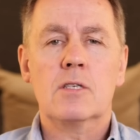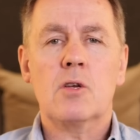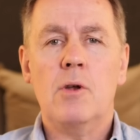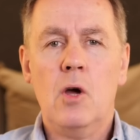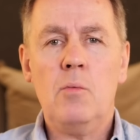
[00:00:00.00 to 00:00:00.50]

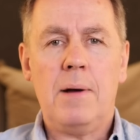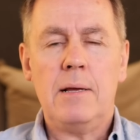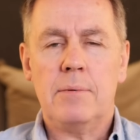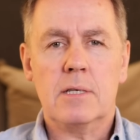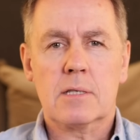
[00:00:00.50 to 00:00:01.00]
So no
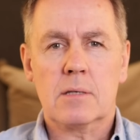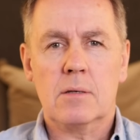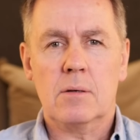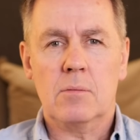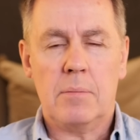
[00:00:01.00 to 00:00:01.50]
babies
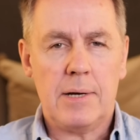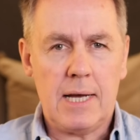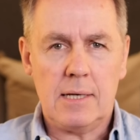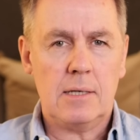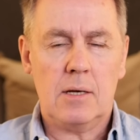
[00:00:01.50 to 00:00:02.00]
were
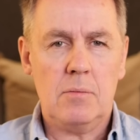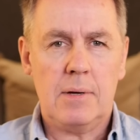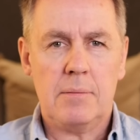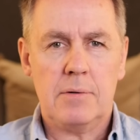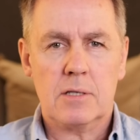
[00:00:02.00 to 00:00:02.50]
beheaded, no
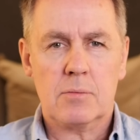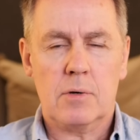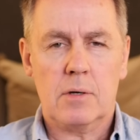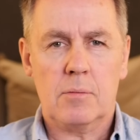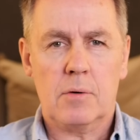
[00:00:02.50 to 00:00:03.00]
babies
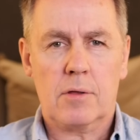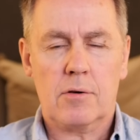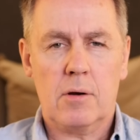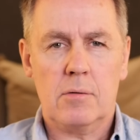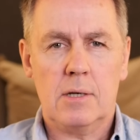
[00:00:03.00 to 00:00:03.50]
were, were
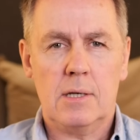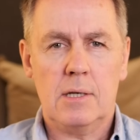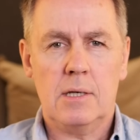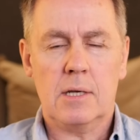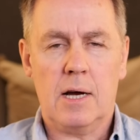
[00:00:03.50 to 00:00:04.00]
thrown
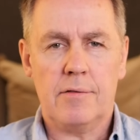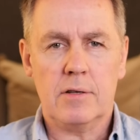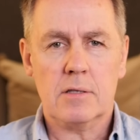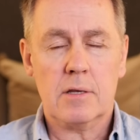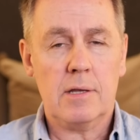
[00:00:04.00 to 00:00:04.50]
into
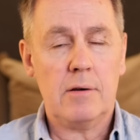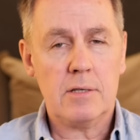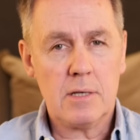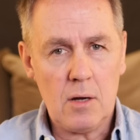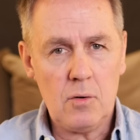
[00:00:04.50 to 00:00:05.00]
ovens, and there
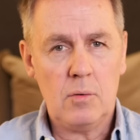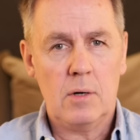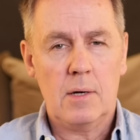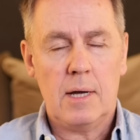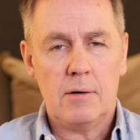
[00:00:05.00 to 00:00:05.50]
is no
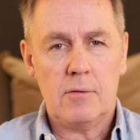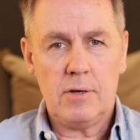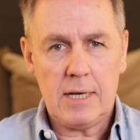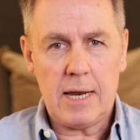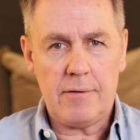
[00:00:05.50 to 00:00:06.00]

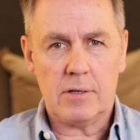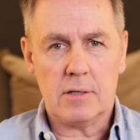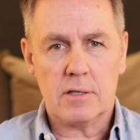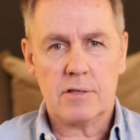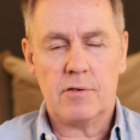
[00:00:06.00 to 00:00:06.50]
real
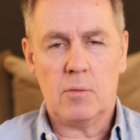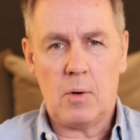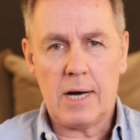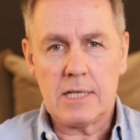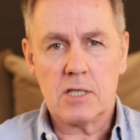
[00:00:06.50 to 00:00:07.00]
evidence for
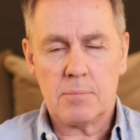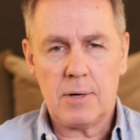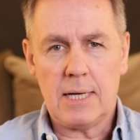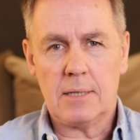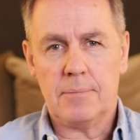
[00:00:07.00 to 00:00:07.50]

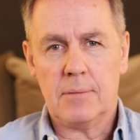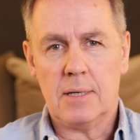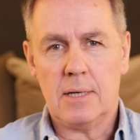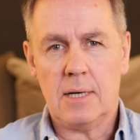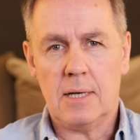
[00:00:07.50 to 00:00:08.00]
widespread
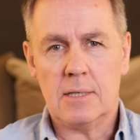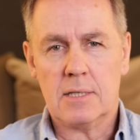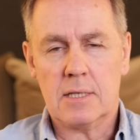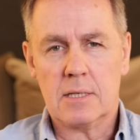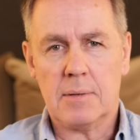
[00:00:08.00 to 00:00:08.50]
and
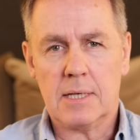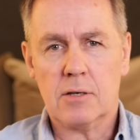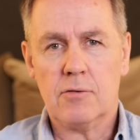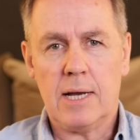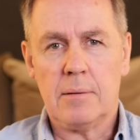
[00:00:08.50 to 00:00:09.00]

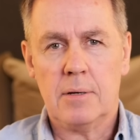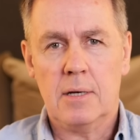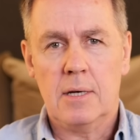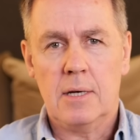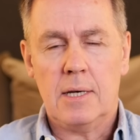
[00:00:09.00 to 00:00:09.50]
systematic rape.
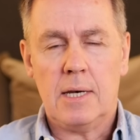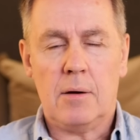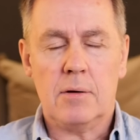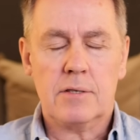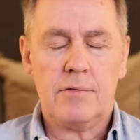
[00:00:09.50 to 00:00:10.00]

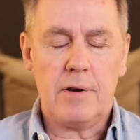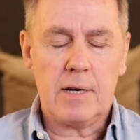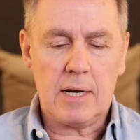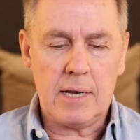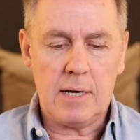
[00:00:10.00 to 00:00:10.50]
Now, it's very
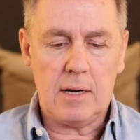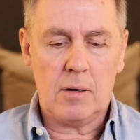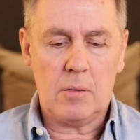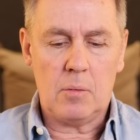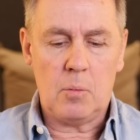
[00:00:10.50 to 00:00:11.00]
clear
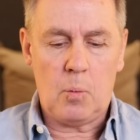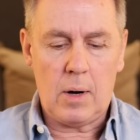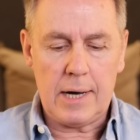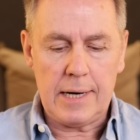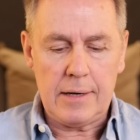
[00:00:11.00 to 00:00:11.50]

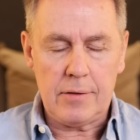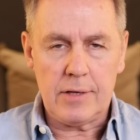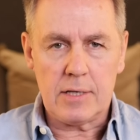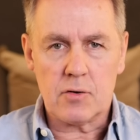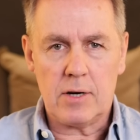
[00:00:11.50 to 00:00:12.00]
why
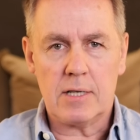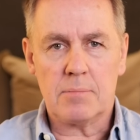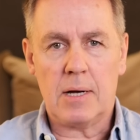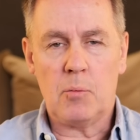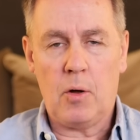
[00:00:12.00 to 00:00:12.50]
the Israelis
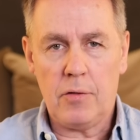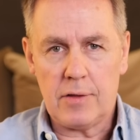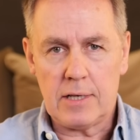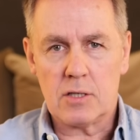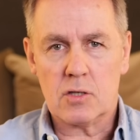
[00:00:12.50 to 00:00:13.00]
might want
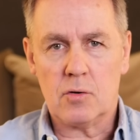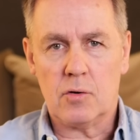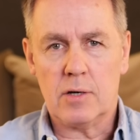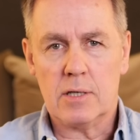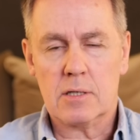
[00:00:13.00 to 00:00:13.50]
these
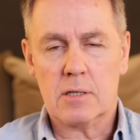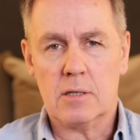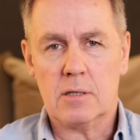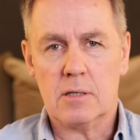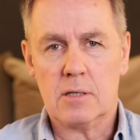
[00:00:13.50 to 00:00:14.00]
stories
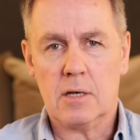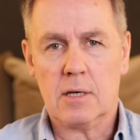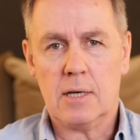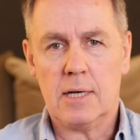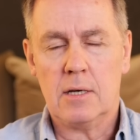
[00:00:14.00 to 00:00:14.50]
to, to
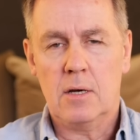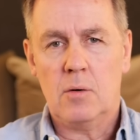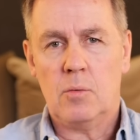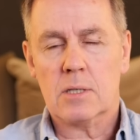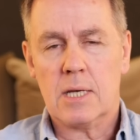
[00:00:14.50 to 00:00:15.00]
circulate.
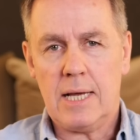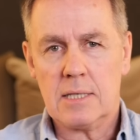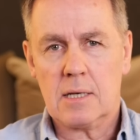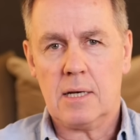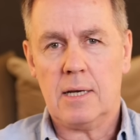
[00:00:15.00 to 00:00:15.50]
What's
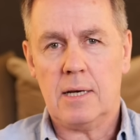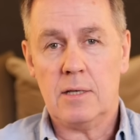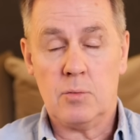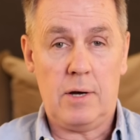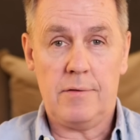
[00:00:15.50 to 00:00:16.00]
less clear
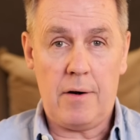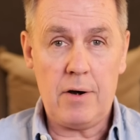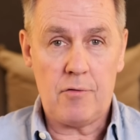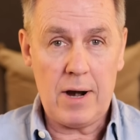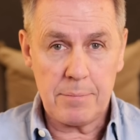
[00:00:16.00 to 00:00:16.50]
is why
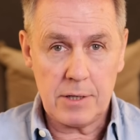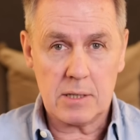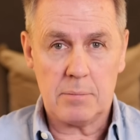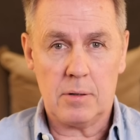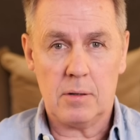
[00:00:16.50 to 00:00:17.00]
very
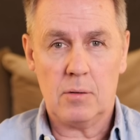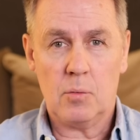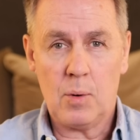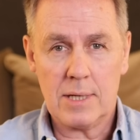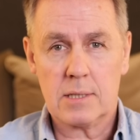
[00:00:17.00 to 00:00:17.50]
reputable
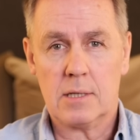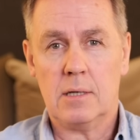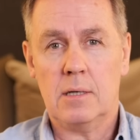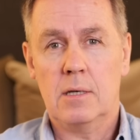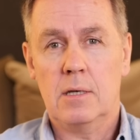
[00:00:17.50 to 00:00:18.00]

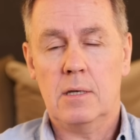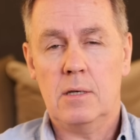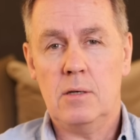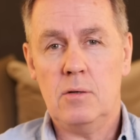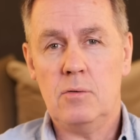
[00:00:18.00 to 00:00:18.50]
Western
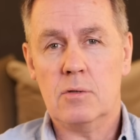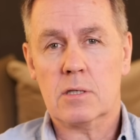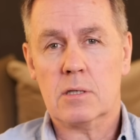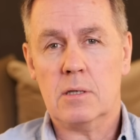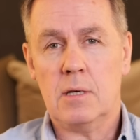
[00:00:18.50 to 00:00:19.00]

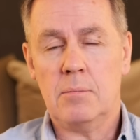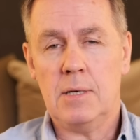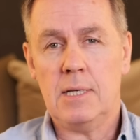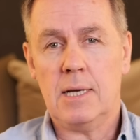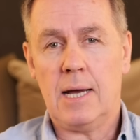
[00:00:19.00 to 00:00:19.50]
news and
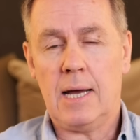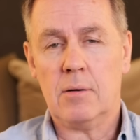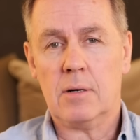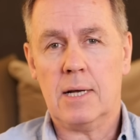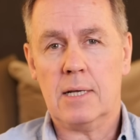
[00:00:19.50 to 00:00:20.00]
media
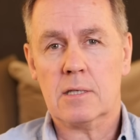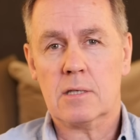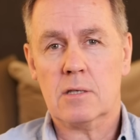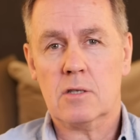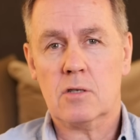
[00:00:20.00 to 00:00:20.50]

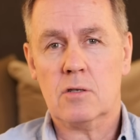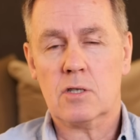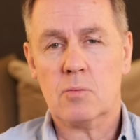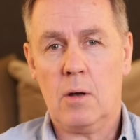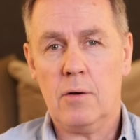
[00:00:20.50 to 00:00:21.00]
outlets should
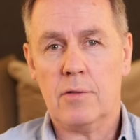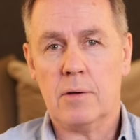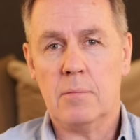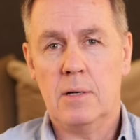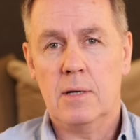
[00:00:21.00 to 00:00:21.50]
swallow
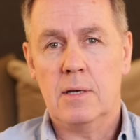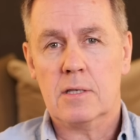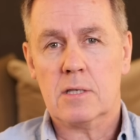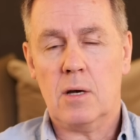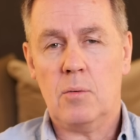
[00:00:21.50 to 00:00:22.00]
them
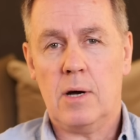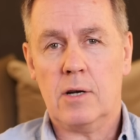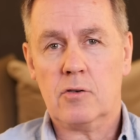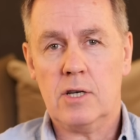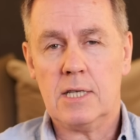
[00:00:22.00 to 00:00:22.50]
so
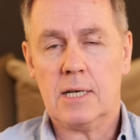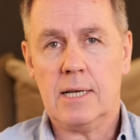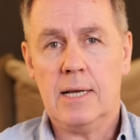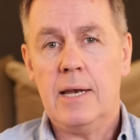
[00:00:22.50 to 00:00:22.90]
uncritically,